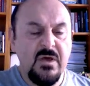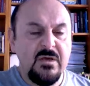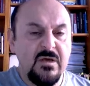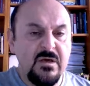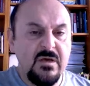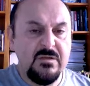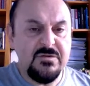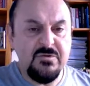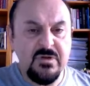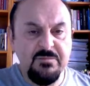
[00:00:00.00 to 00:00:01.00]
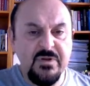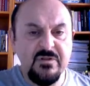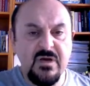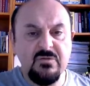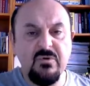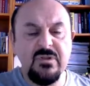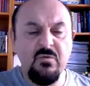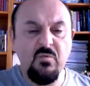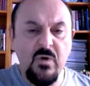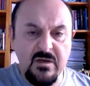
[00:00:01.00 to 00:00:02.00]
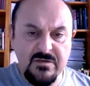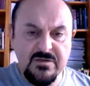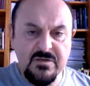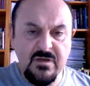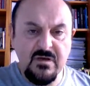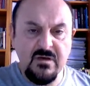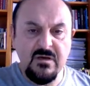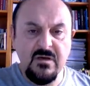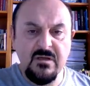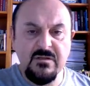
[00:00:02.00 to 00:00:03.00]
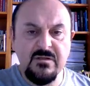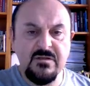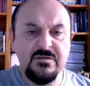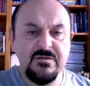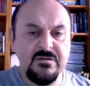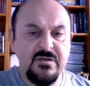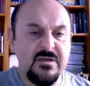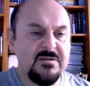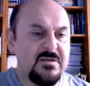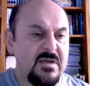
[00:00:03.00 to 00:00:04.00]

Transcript: This is going to print out only once. This is acceptable.